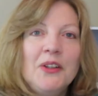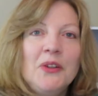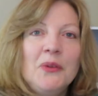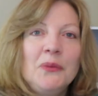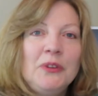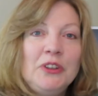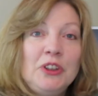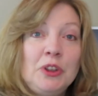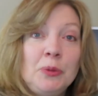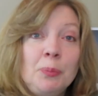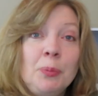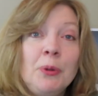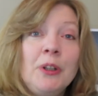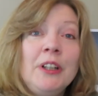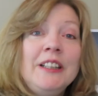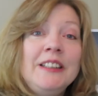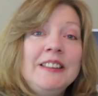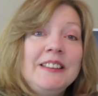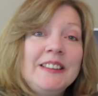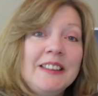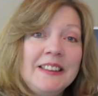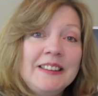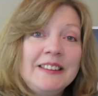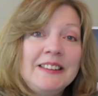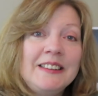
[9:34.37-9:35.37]
Which
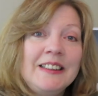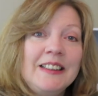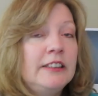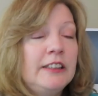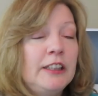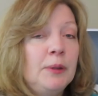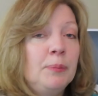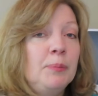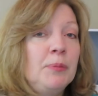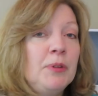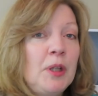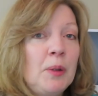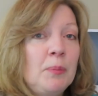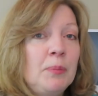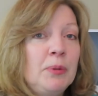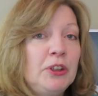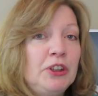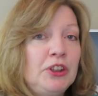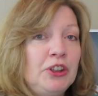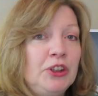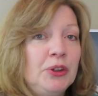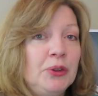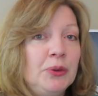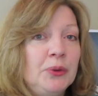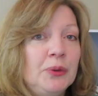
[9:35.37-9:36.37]
brings us tip number
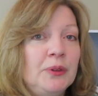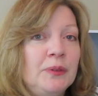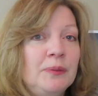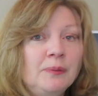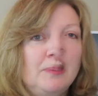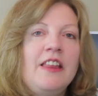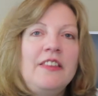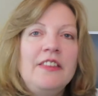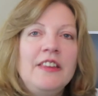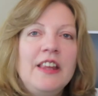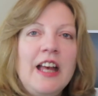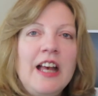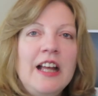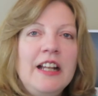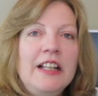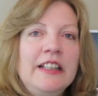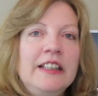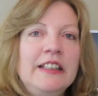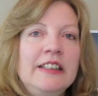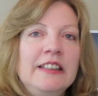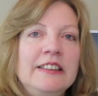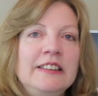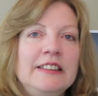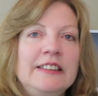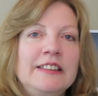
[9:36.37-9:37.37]
two, and that
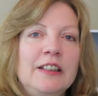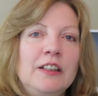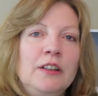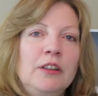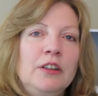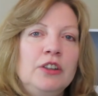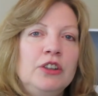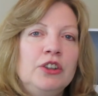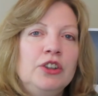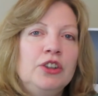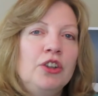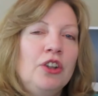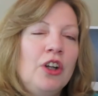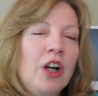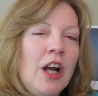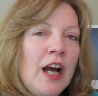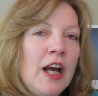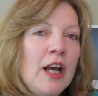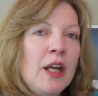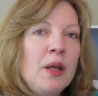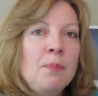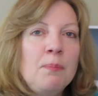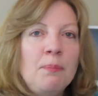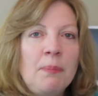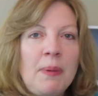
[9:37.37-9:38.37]
is
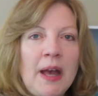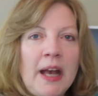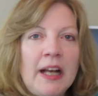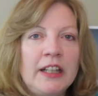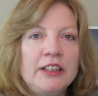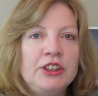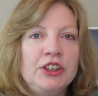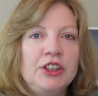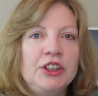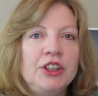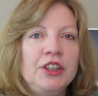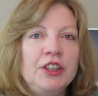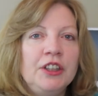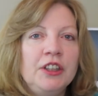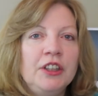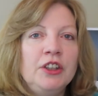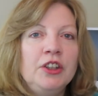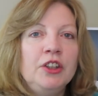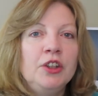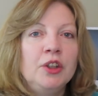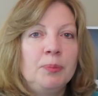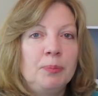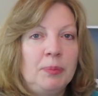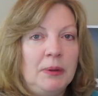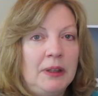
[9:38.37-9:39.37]
try batching
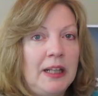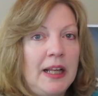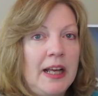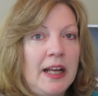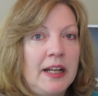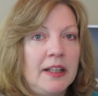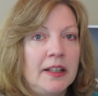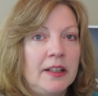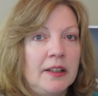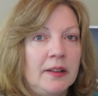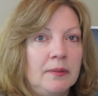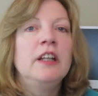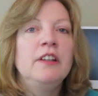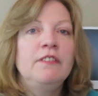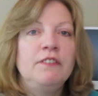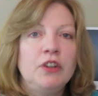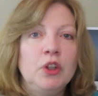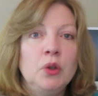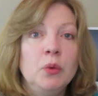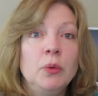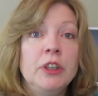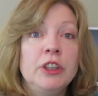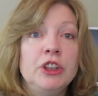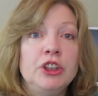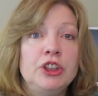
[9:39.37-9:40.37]
your planning. If
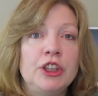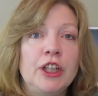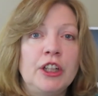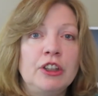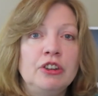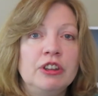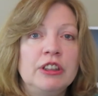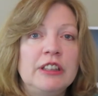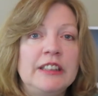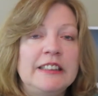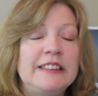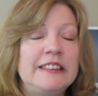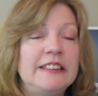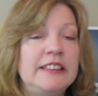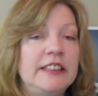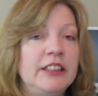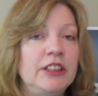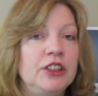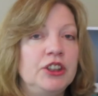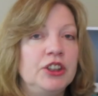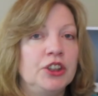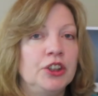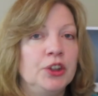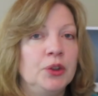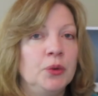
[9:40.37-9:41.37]
you are a generalist
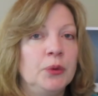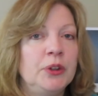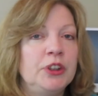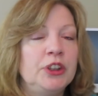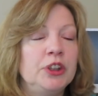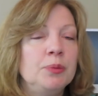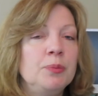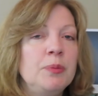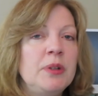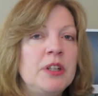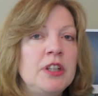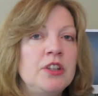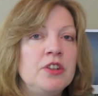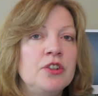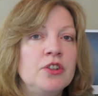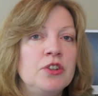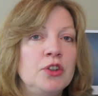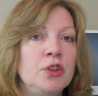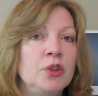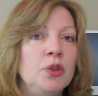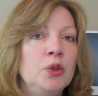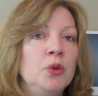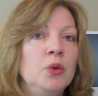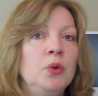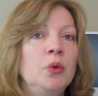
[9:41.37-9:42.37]
teacher, which means
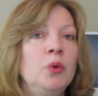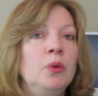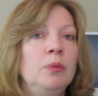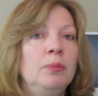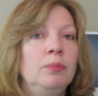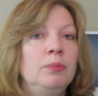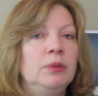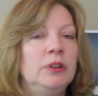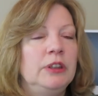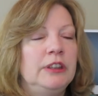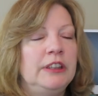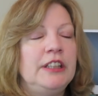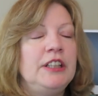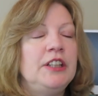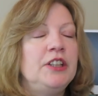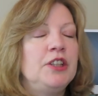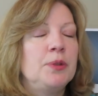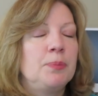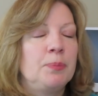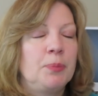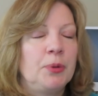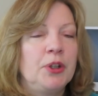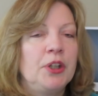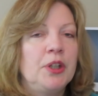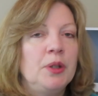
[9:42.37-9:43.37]
you
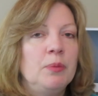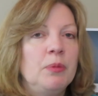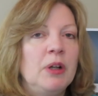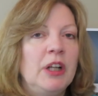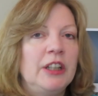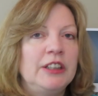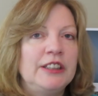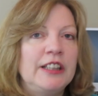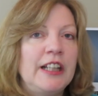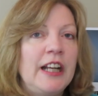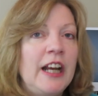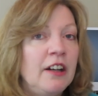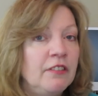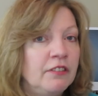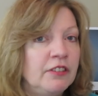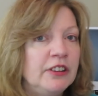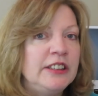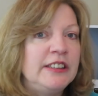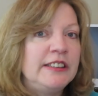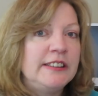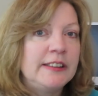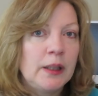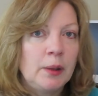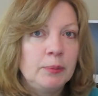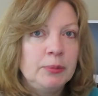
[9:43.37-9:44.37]
teach pretty much every
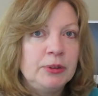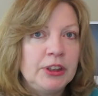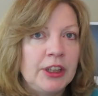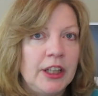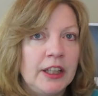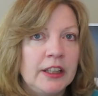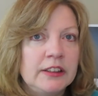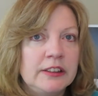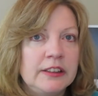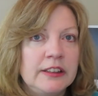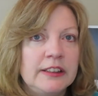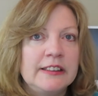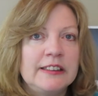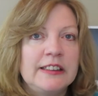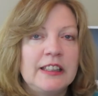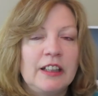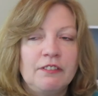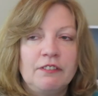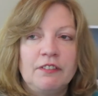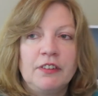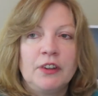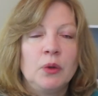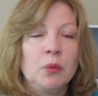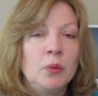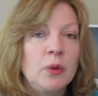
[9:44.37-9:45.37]
subject
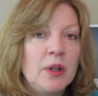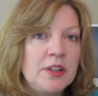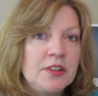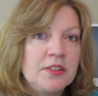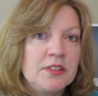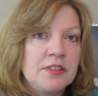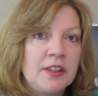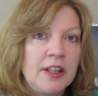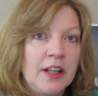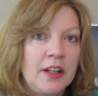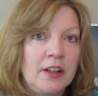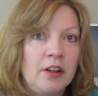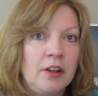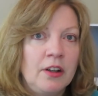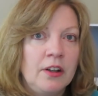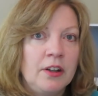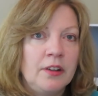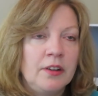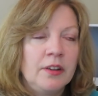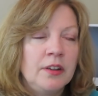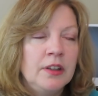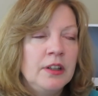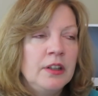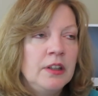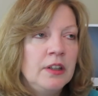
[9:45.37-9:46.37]
except for the ones that are,